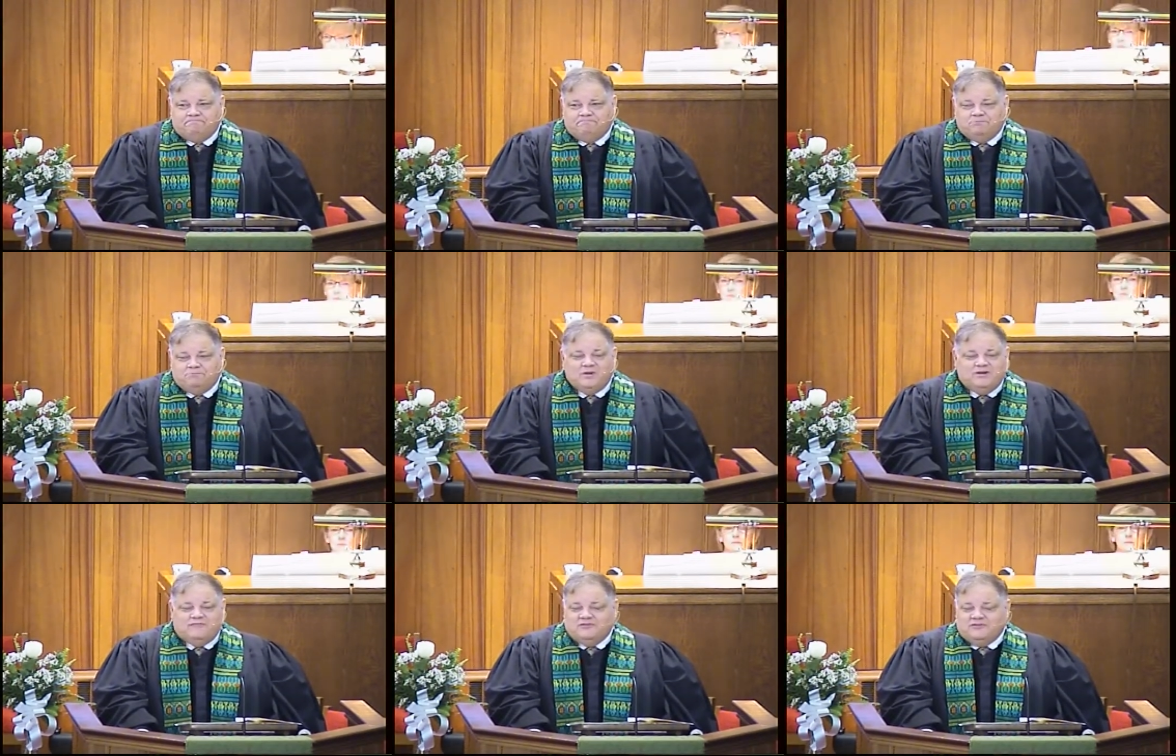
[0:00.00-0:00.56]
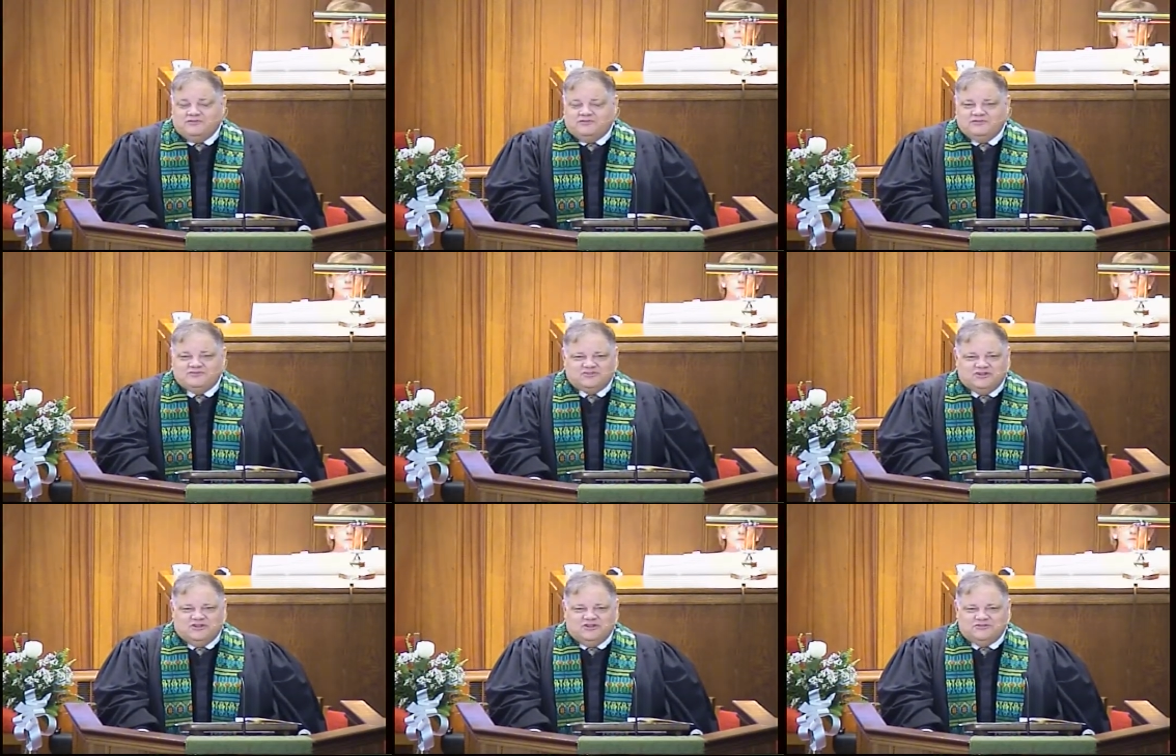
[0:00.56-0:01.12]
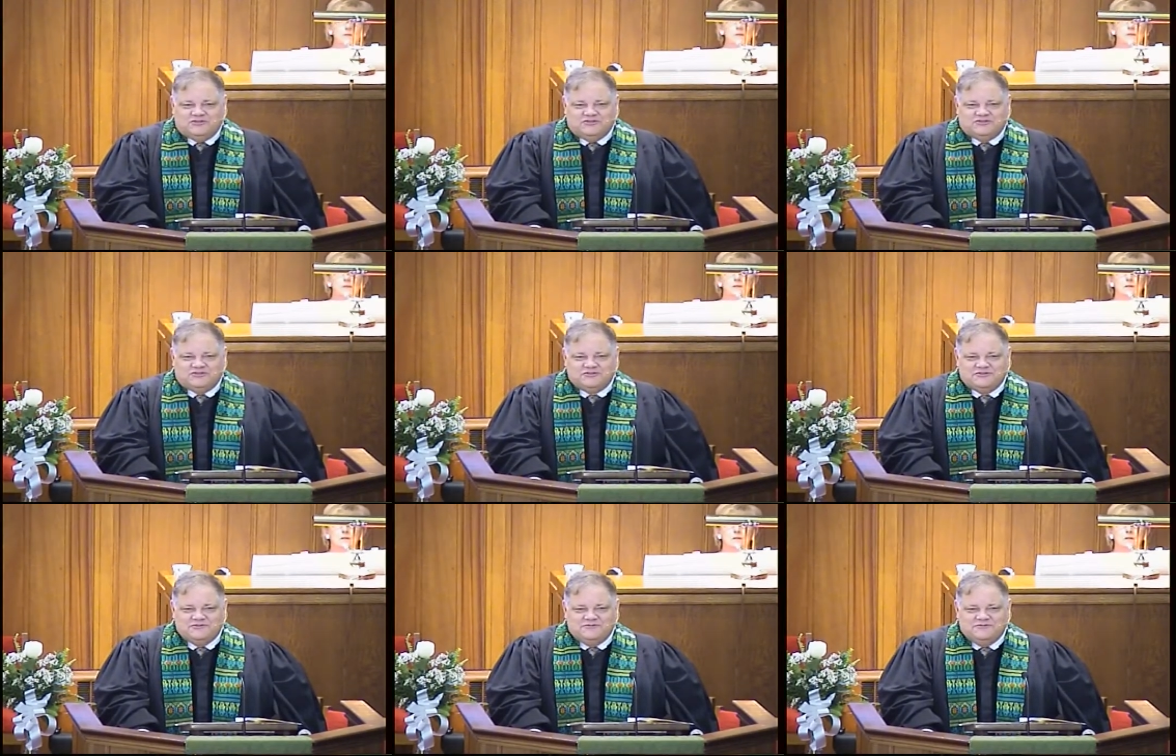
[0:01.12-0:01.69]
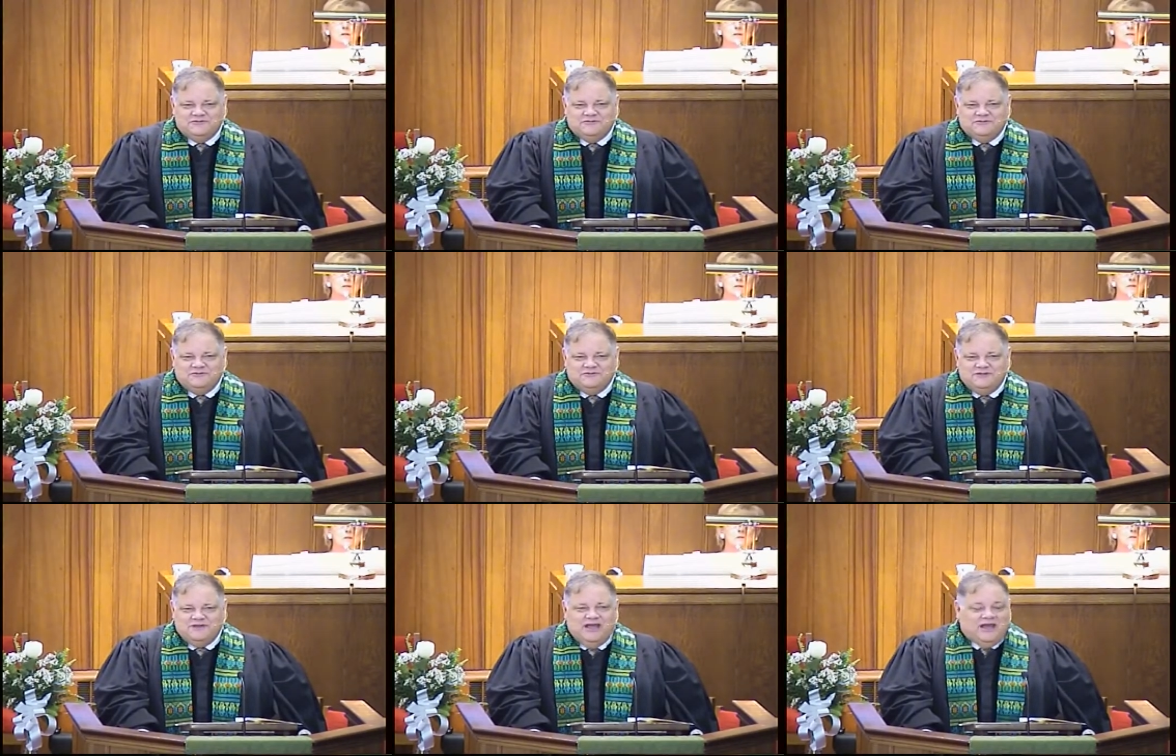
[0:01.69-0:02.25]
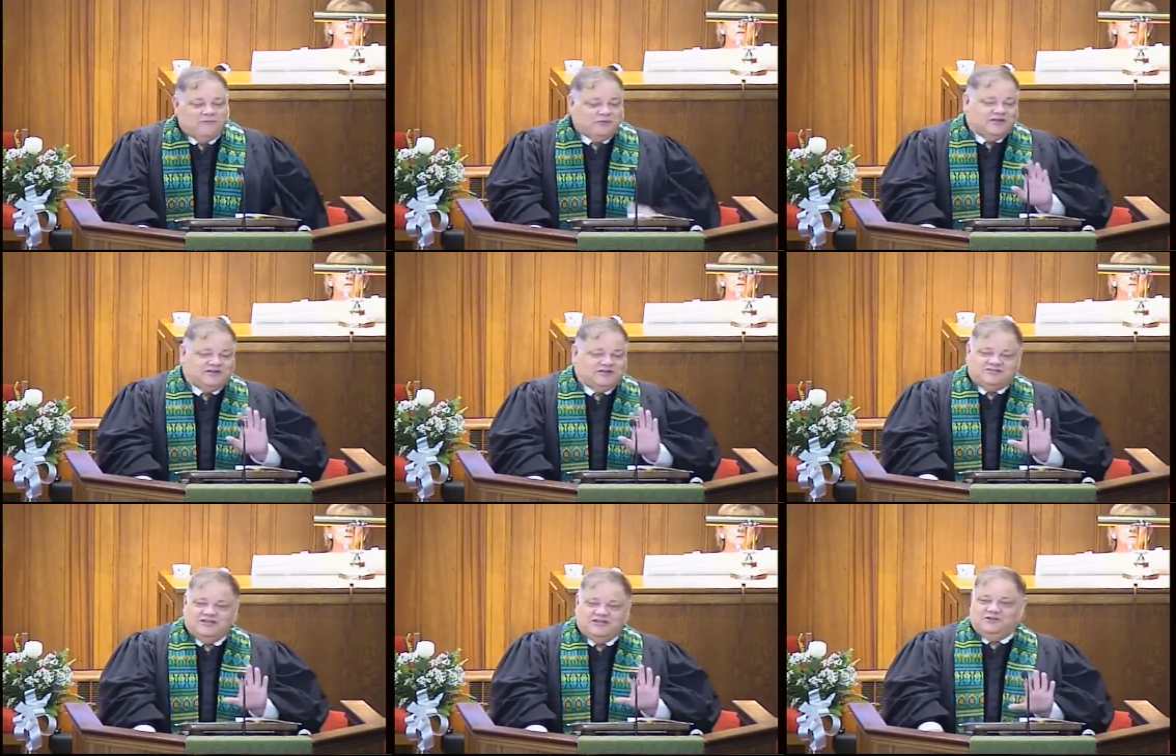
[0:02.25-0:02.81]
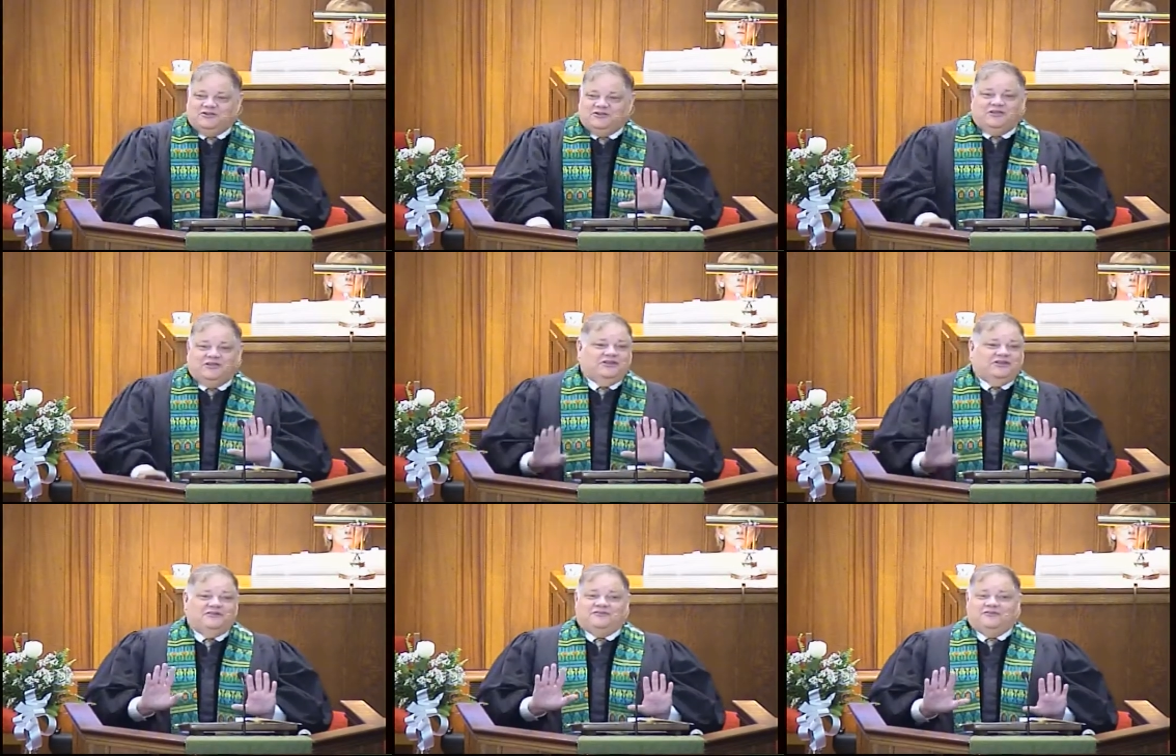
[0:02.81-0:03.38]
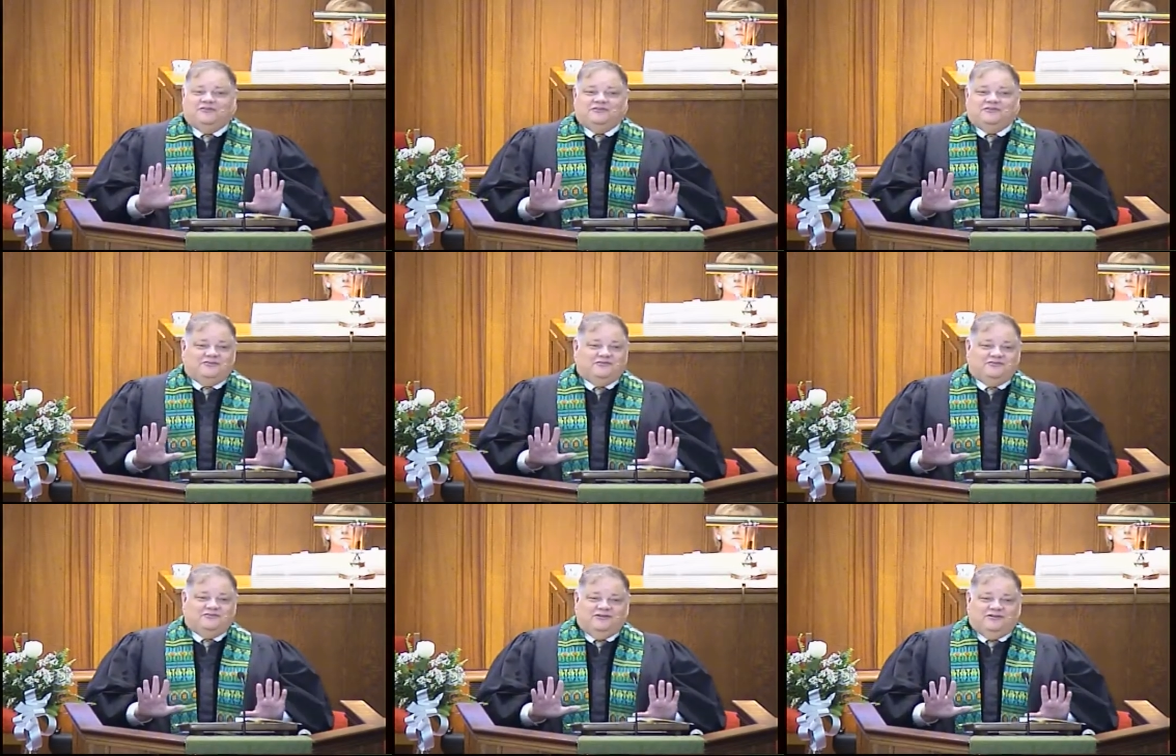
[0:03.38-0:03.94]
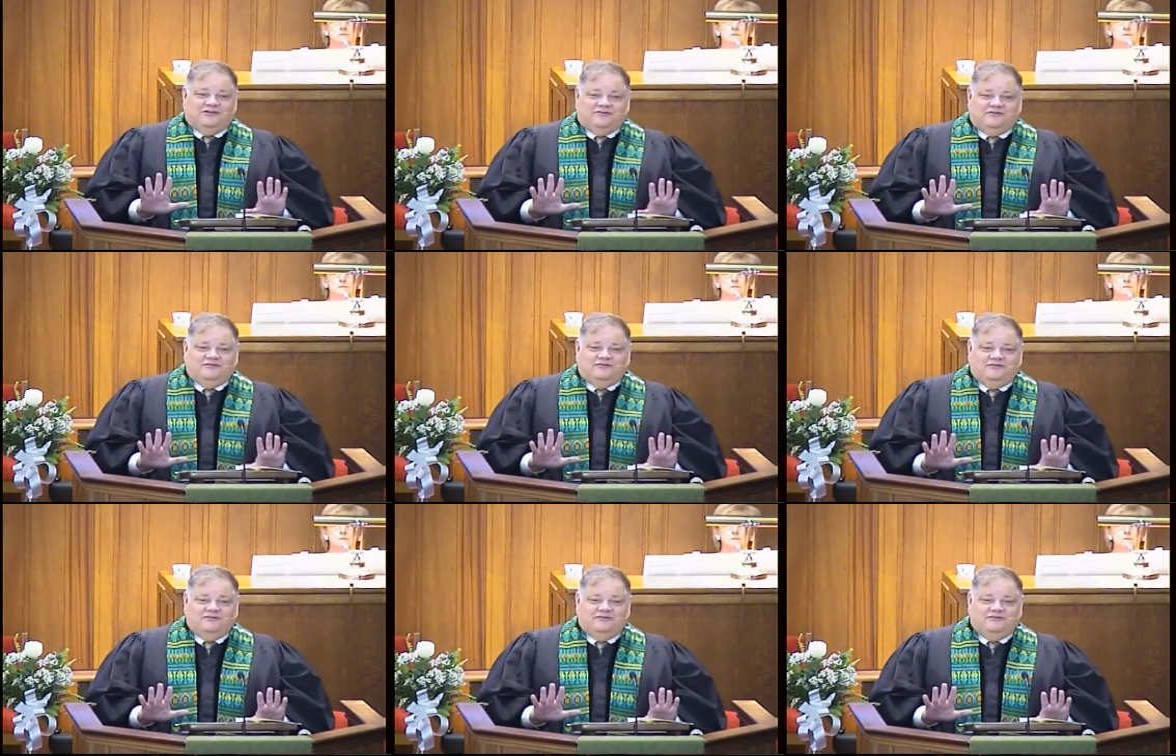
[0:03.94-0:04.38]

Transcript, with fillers: But everything changes. I'm not telling you anything new there.